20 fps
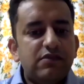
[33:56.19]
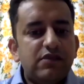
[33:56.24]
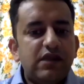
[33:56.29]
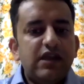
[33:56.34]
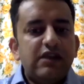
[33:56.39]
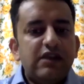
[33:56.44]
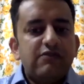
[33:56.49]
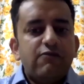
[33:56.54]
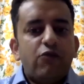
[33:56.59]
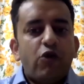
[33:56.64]

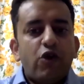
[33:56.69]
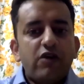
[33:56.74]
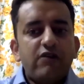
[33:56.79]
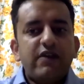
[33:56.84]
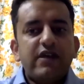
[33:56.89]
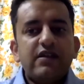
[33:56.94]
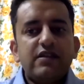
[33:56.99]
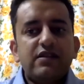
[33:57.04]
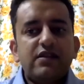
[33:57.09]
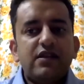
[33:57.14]

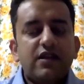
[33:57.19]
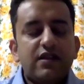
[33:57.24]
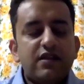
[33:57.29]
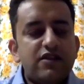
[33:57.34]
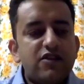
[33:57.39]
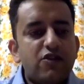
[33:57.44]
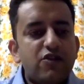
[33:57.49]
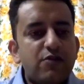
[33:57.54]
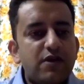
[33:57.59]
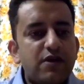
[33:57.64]
the
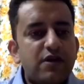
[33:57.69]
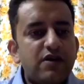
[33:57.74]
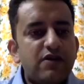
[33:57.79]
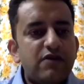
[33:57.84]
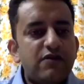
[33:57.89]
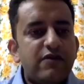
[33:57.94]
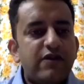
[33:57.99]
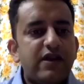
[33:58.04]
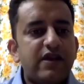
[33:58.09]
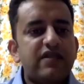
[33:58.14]

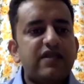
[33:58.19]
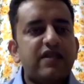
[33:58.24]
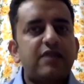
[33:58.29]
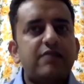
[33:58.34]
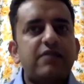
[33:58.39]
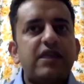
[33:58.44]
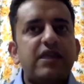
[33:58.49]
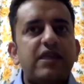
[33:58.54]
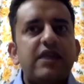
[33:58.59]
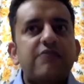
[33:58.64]
consumer, whereas
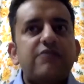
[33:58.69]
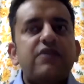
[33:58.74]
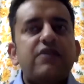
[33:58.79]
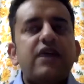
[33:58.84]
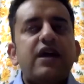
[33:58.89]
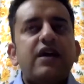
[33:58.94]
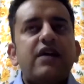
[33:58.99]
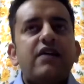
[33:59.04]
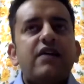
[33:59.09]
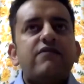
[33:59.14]
some games
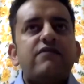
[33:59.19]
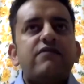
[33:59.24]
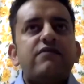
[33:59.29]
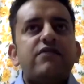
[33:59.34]
have,